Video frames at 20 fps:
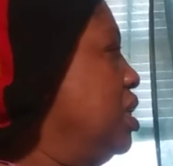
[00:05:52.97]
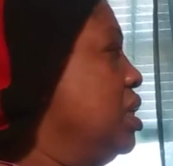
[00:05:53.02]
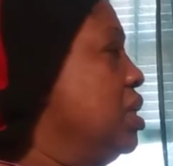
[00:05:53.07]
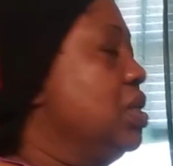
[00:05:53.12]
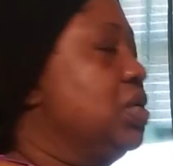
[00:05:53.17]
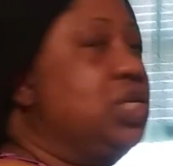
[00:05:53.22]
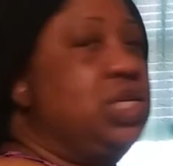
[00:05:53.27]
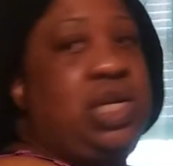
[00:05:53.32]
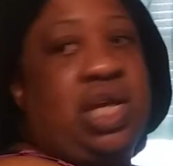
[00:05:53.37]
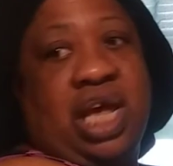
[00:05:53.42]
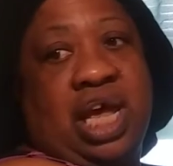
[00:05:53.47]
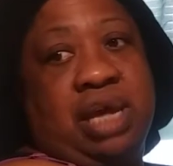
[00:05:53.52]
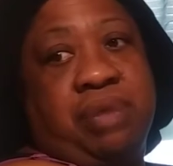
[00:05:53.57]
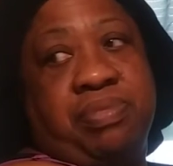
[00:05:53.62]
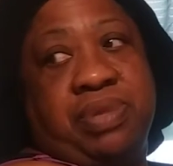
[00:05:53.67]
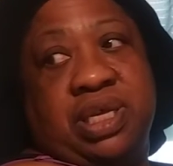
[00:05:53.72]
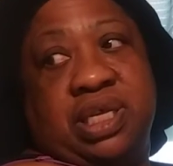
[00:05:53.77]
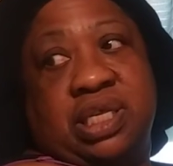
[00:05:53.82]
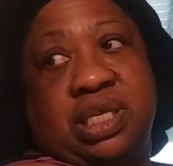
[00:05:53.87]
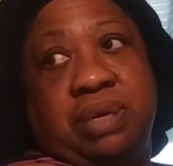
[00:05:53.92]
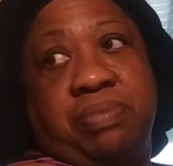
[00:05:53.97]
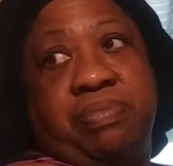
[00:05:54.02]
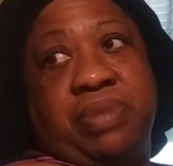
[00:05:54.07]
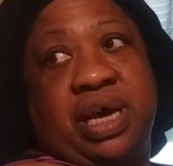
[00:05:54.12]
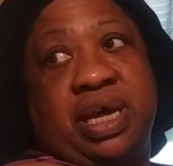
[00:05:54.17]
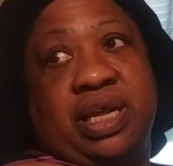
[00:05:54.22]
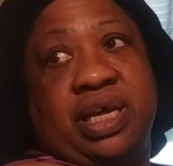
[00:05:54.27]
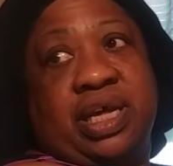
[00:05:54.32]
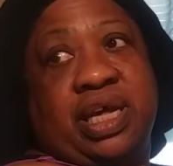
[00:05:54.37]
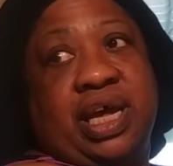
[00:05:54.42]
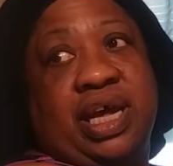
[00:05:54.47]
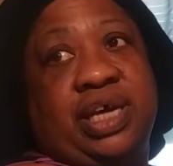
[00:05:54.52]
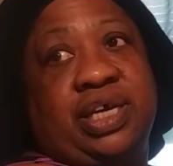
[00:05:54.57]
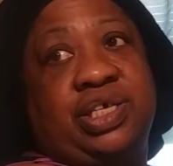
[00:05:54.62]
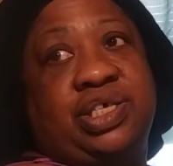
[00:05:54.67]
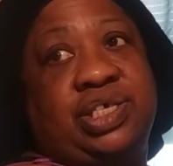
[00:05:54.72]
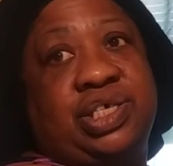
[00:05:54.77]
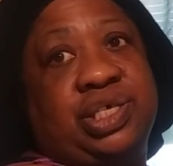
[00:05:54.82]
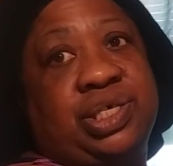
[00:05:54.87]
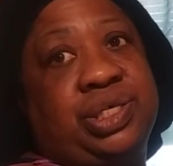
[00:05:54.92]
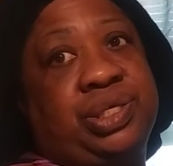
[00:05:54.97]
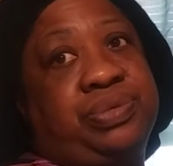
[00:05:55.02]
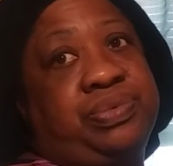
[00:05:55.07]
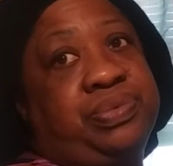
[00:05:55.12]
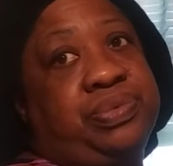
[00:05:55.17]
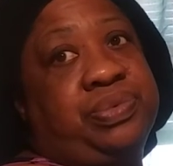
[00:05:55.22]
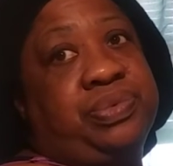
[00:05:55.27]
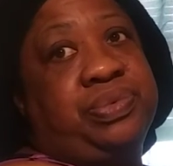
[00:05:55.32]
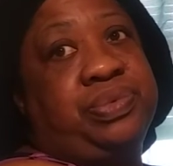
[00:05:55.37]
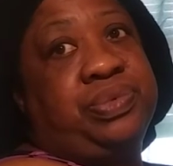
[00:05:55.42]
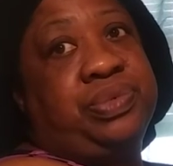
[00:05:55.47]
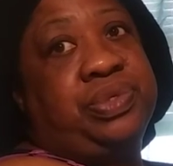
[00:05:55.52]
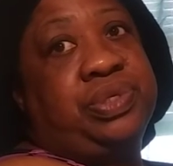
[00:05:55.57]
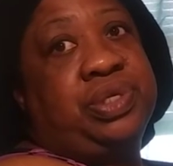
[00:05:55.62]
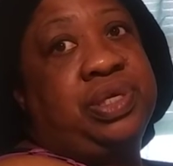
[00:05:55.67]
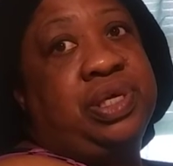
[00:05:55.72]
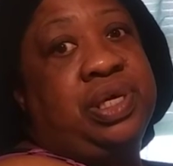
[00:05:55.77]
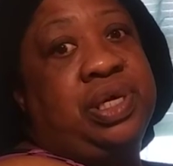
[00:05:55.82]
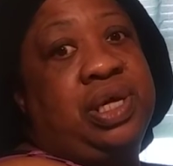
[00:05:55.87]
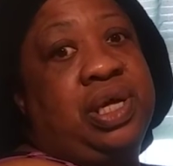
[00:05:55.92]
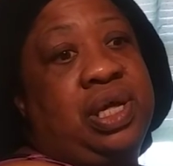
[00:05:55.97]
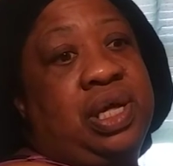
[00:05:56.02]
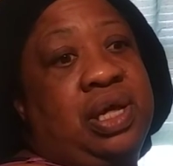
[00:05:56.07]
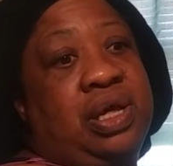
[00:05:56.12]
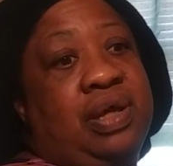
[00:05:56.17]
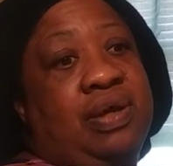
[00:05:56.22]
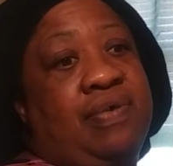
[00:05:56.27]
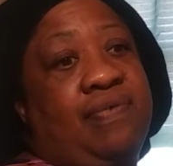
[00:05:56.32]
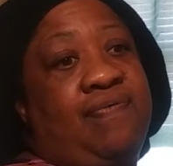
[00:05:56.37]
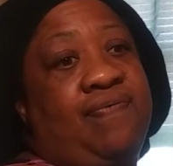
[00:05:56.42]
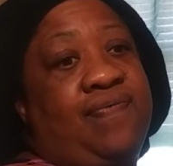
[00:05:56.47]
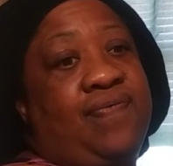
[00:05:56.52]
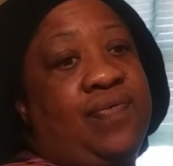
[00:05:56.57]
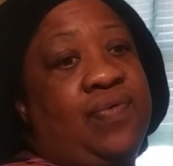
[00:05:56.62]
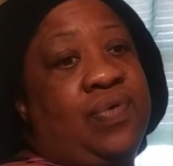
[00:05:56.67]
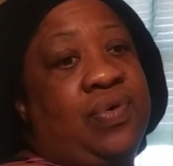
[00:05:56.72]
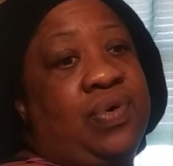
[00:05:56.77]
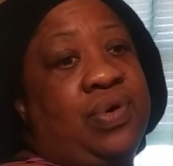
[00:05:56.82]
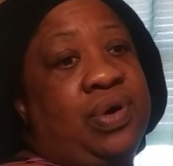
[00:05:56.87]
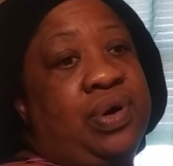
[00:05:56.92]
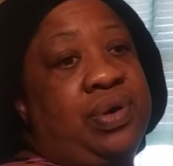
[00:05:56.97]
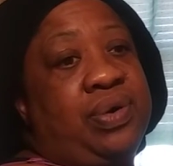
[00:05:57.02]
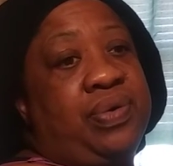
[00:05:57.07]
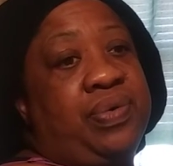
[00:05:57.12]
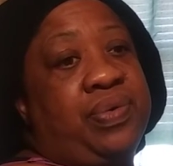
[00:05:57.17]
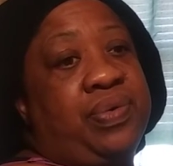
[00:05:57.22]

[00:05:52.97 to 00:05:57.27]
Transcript: she gave me some medication for